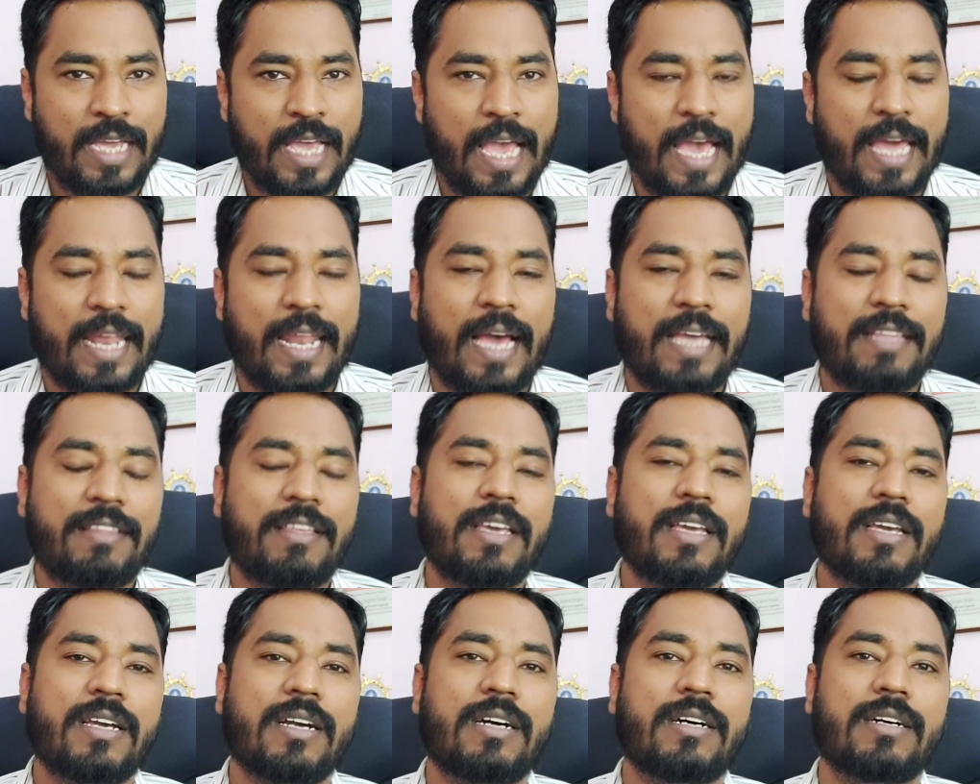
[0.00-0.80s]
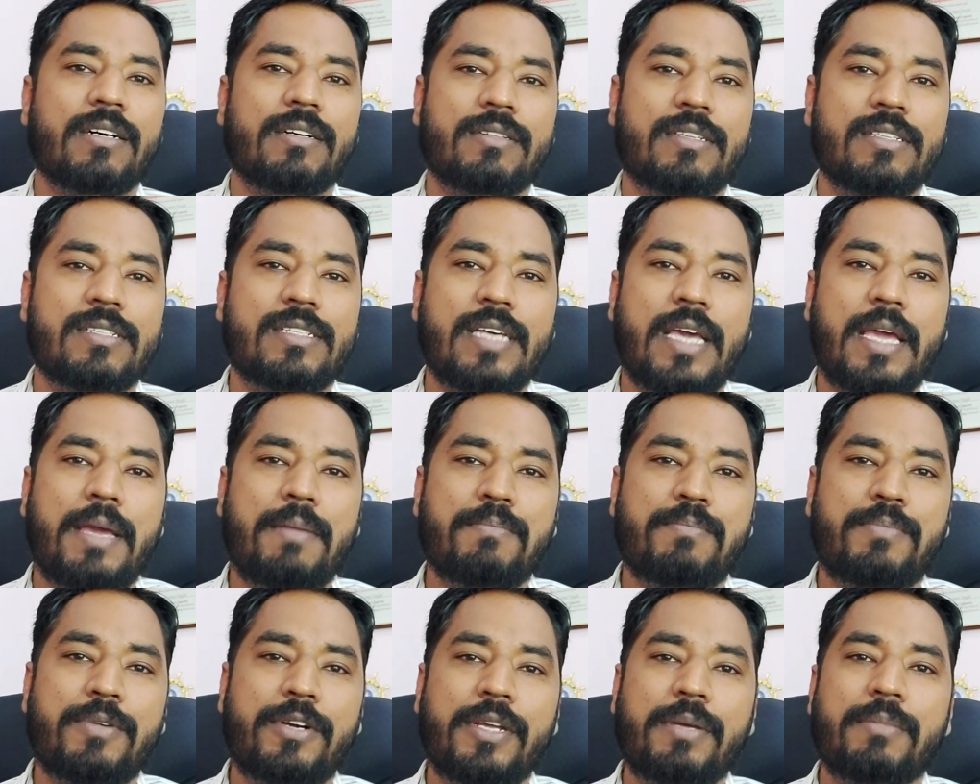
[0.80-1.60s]
And I think the
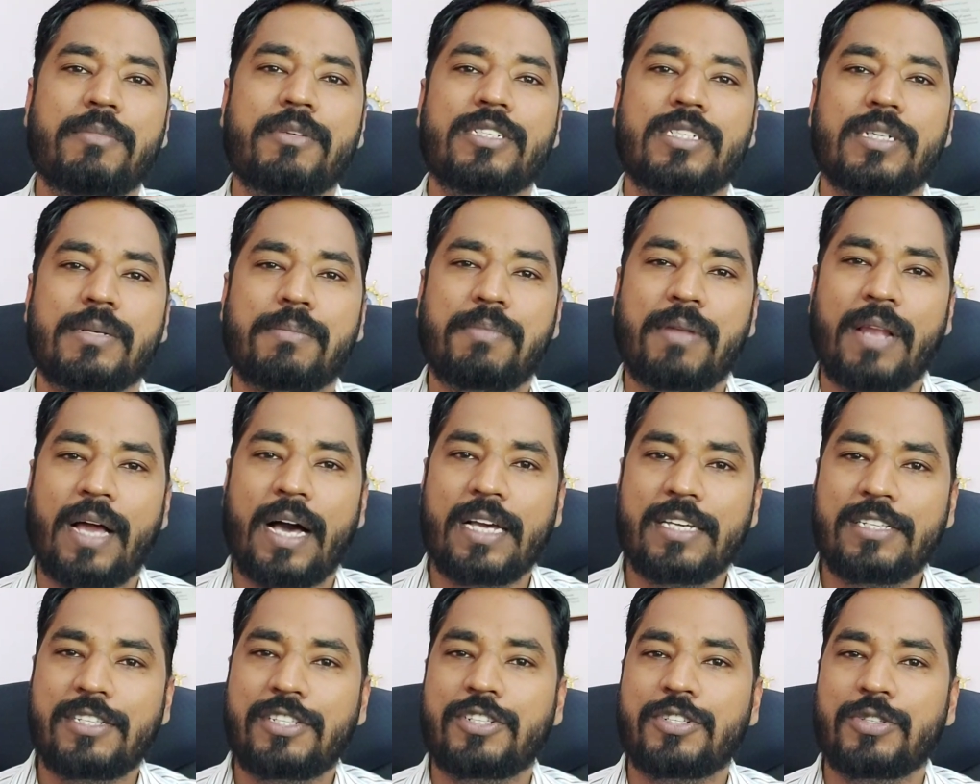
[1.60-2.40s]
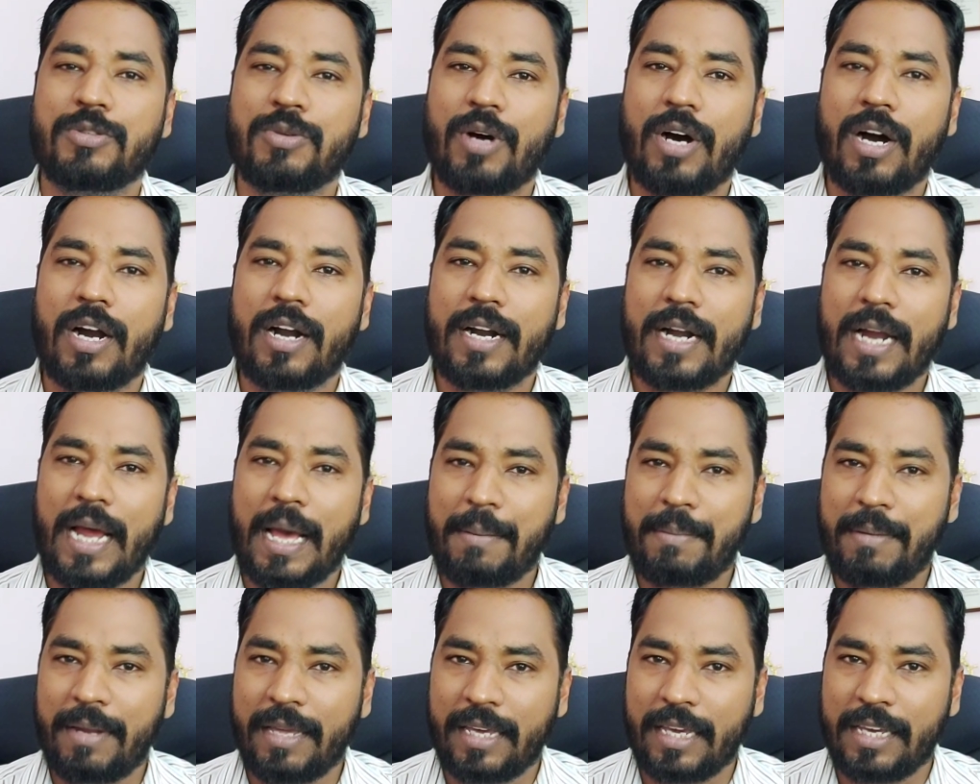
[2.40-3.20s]
same pretty much applies to our
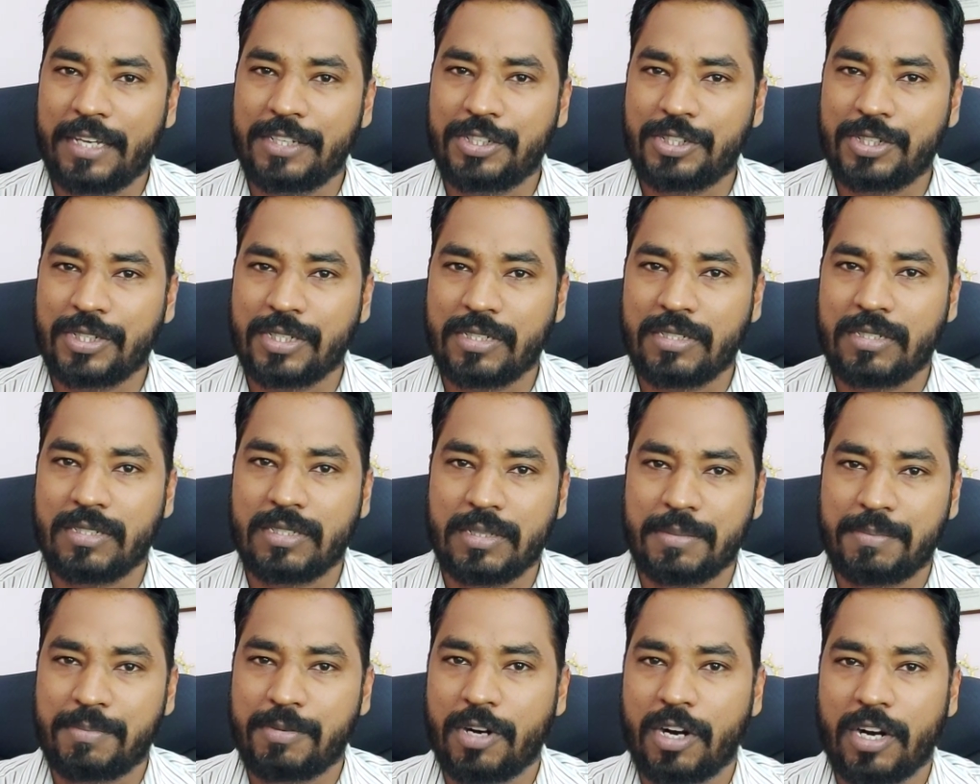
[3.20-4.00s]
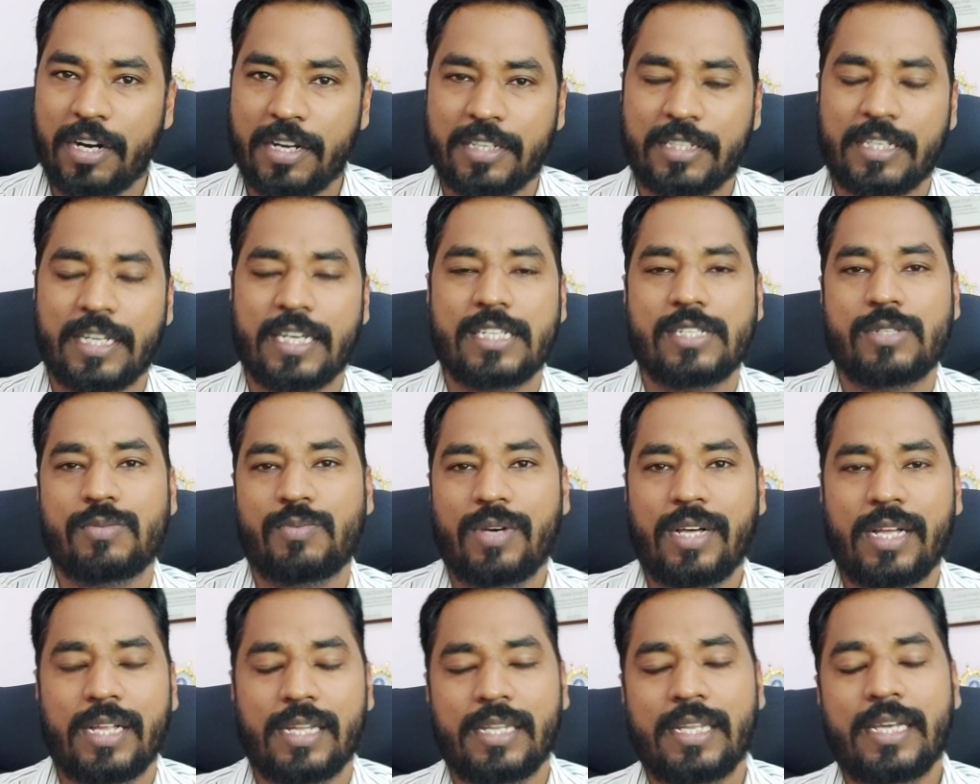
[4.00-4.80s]
applications, the product as
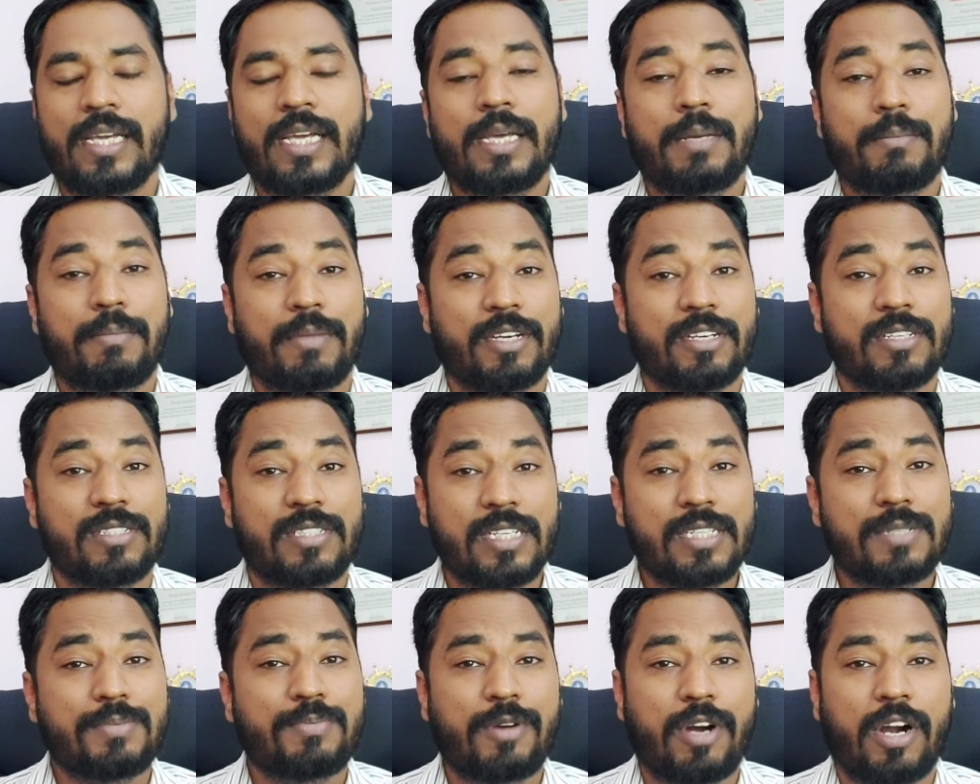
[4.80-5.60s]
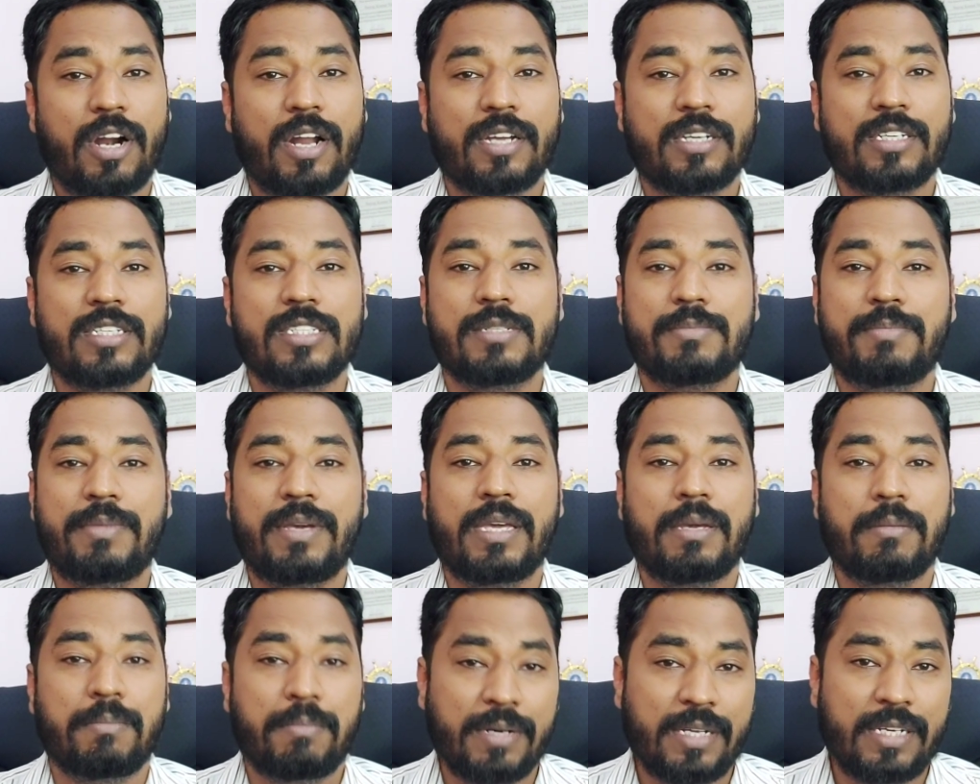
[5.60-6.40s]
well, because this product is
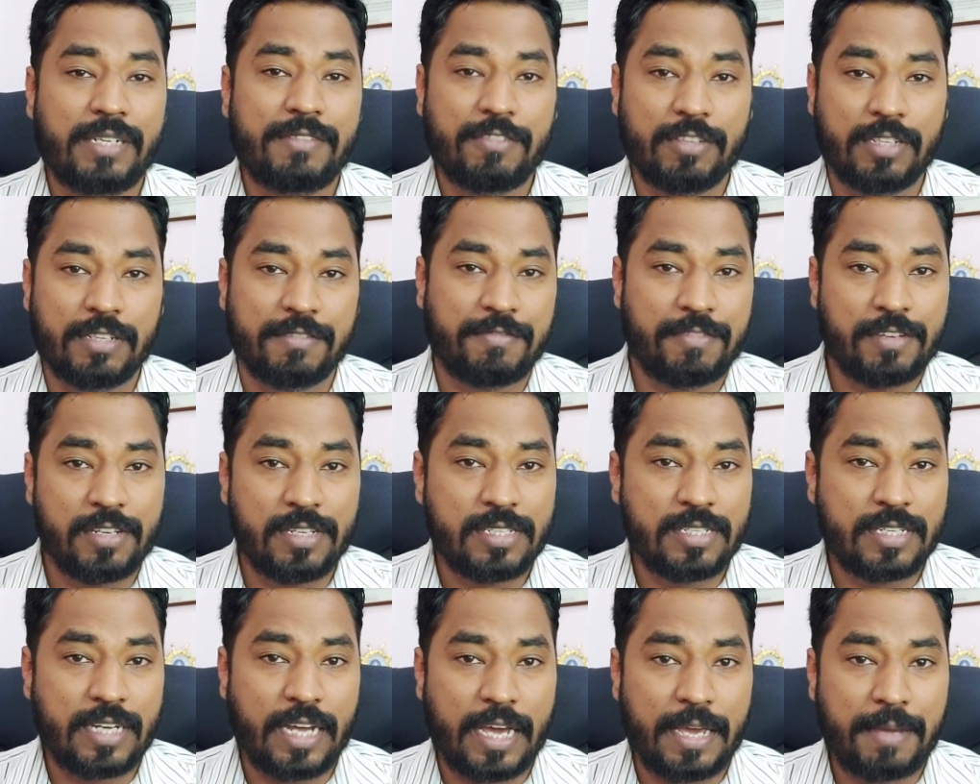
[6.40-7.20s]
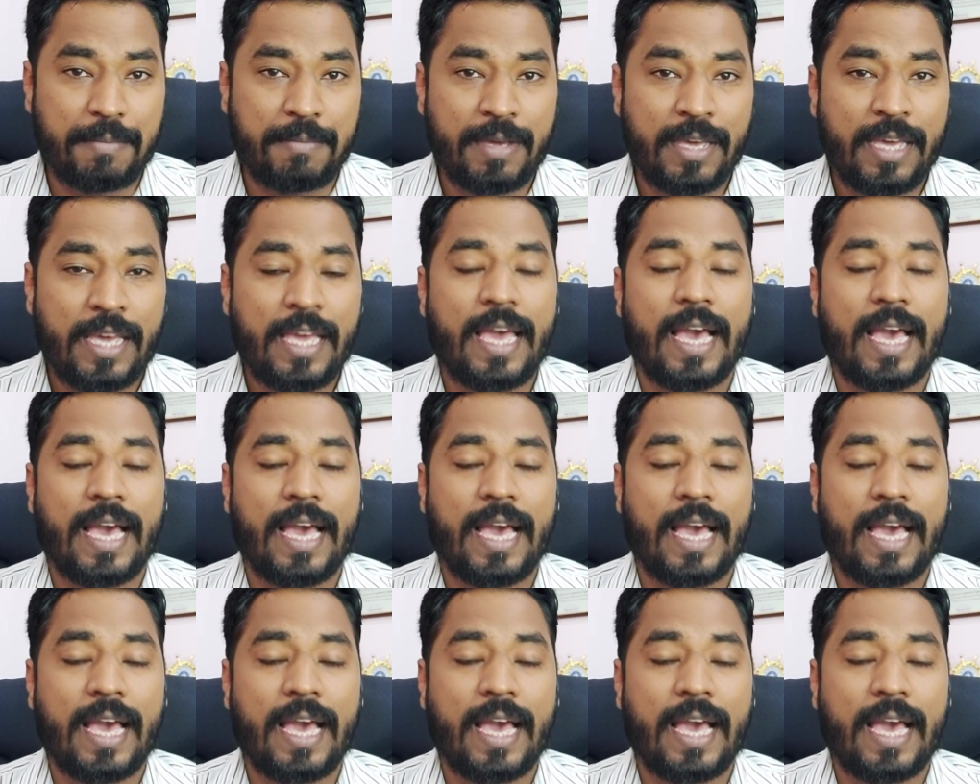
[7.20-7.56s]
being built for the first time,